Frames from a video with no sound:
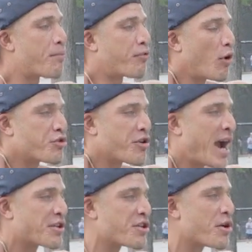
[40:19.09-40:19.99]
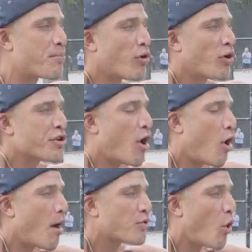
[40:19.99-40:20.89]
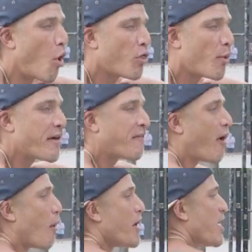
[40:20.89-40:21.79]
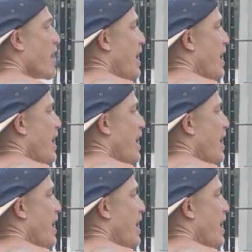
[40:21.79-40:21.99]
protraction. You're pulling your arms all the way forward.